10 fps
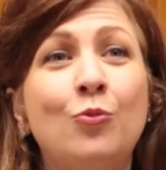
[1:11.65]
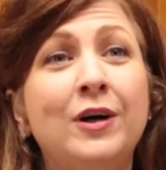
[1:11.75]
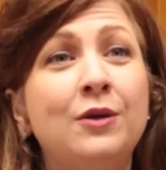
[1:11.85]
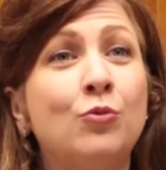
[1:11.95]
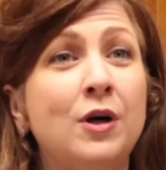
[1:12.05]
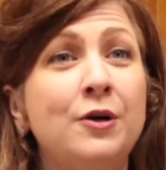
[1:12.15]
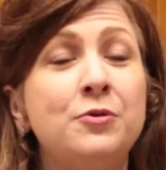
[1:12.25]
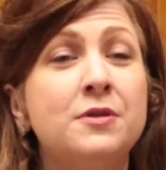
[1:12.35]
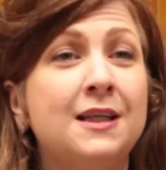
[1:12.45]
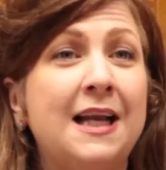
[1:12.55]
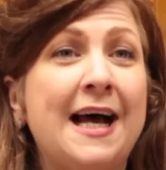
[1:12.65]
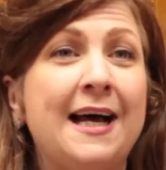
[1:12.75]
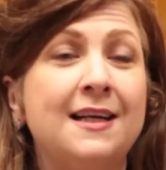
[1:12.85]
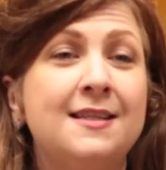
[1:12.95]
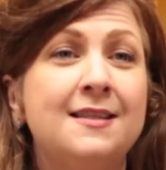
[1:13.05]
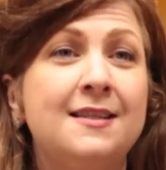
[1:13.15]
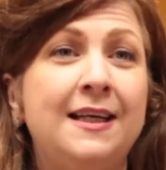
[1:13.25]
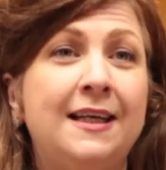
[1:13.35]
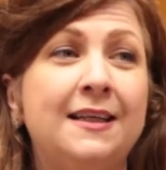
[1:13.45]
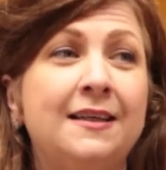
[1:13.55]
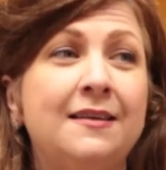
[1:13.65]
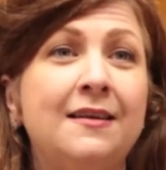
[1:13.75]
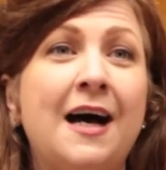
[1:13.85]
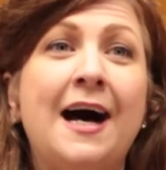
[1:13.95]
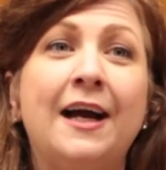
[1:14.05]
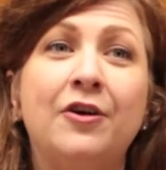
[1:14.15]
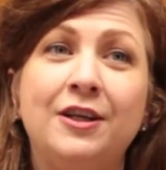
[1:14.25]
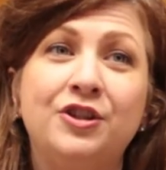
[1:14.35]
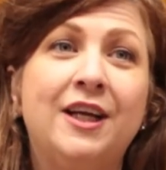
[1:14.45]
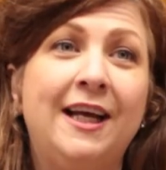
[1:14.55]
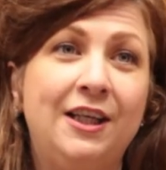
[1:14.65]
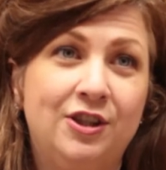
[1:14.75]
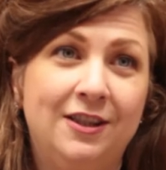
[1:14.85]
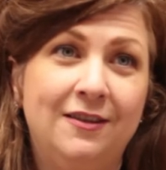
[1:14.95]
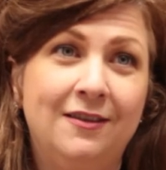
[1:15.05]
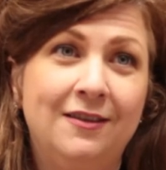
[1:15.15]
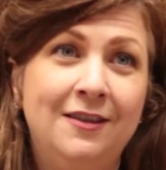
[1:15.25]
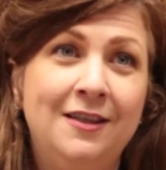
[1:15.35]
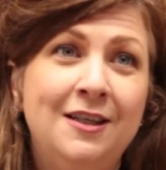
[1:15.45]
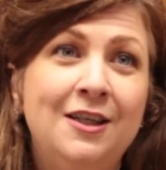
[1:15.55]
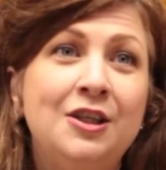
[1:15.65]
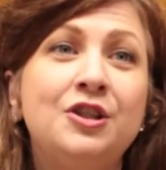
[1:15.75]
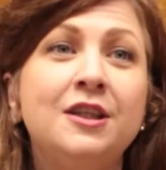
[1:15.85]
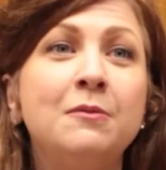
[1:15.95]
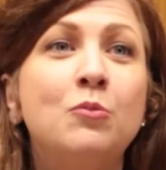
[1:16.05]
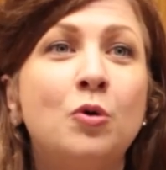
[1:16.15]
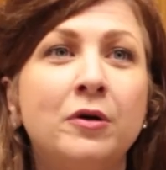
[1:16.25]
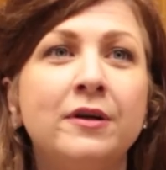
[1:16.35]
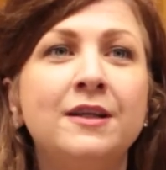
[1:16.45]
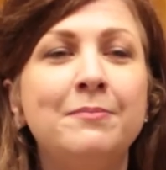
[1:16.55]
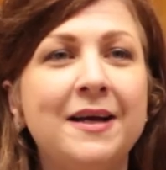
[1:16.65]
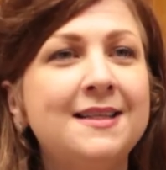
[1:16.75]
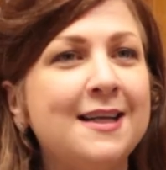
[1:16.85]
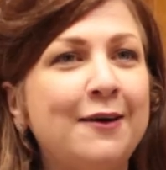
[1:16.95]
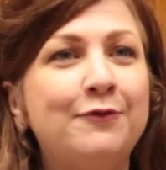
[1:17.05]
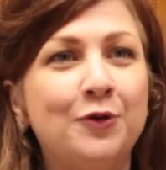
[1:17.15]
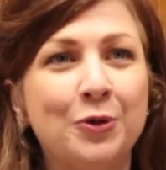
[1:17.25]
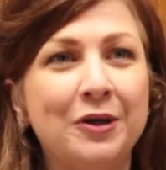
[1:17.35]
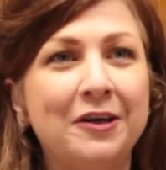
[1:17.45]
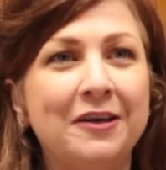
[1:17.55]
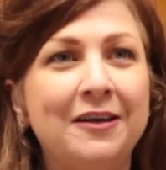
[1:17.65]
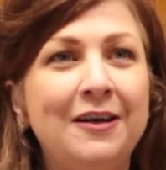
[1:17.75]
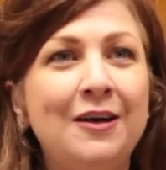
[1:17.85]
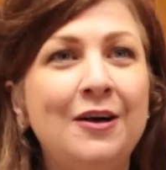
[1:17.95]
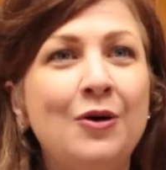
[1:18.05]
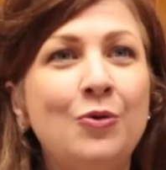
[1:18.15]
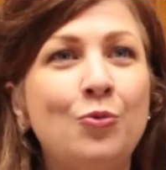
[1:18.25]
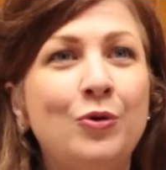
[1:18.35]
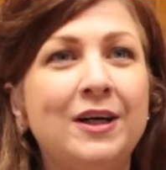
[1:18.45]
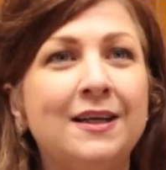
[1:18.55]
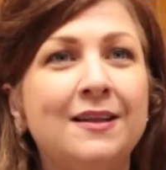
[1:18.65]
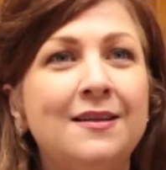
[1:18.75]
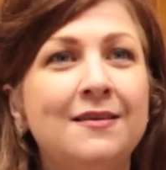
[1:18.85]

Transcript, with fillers: What Rose lacks in higher education, she more than makes up for with